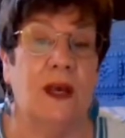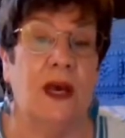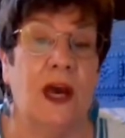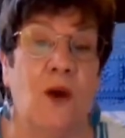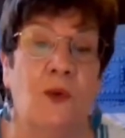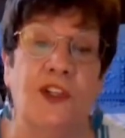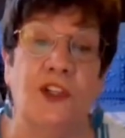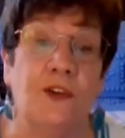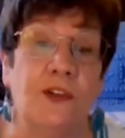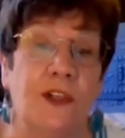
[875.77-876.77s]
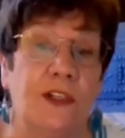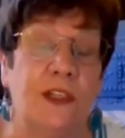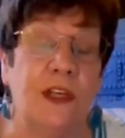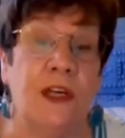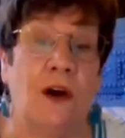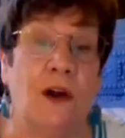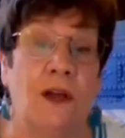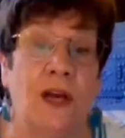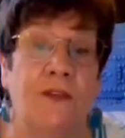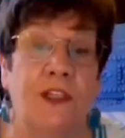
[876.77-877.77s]
How we choose to see our
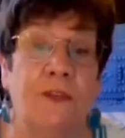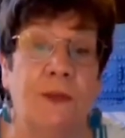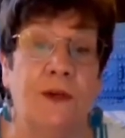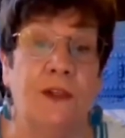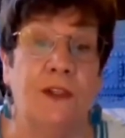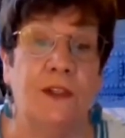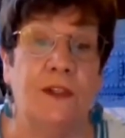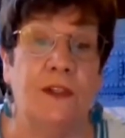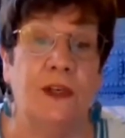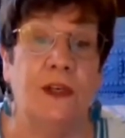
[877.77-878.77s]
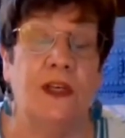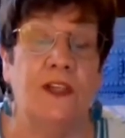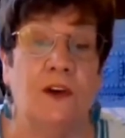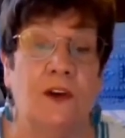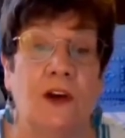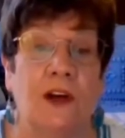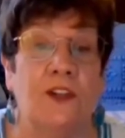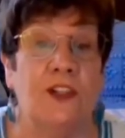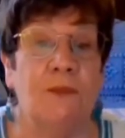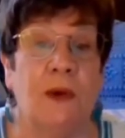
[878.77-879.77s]
life experiences is our
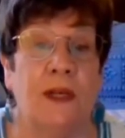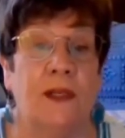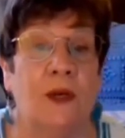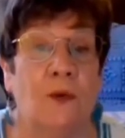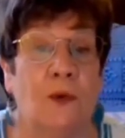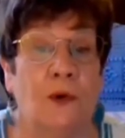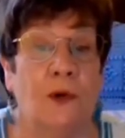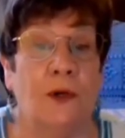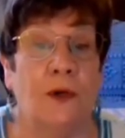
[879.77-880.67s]
conscious mind at work.